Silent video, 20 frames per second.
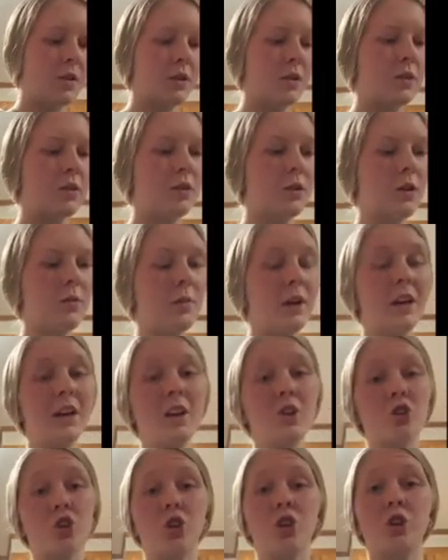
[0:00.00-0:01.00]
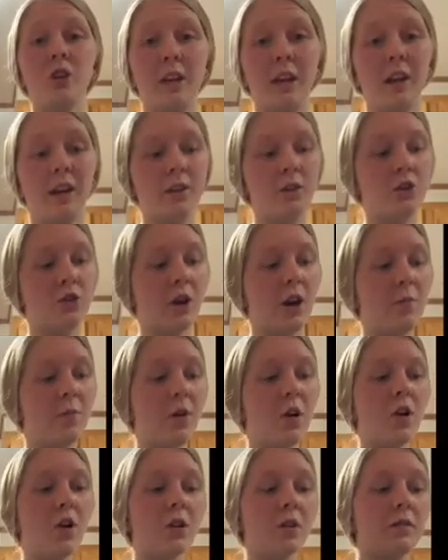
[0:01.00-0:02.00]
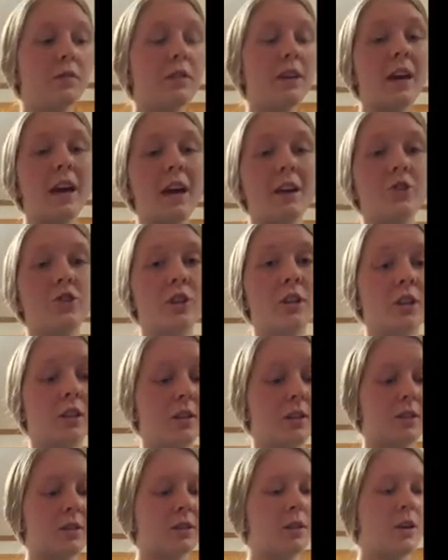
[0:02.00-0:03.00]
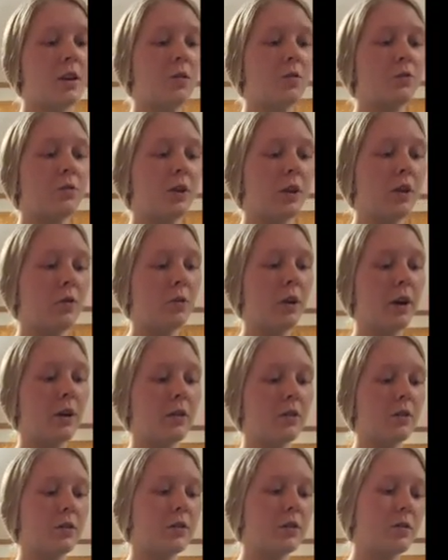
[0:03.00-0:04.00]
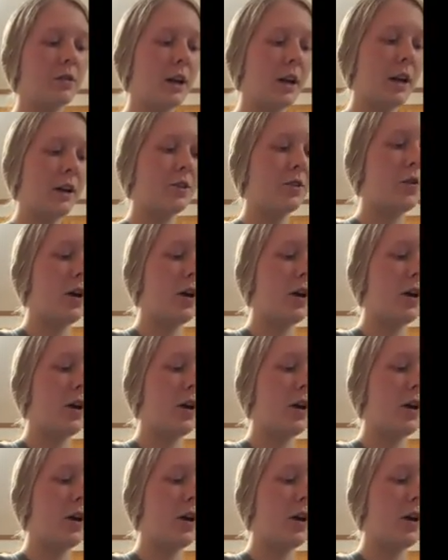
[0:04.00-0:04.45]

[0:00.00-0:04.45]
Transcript: So I'm making sure that I scrape all of the edges really well so that I don't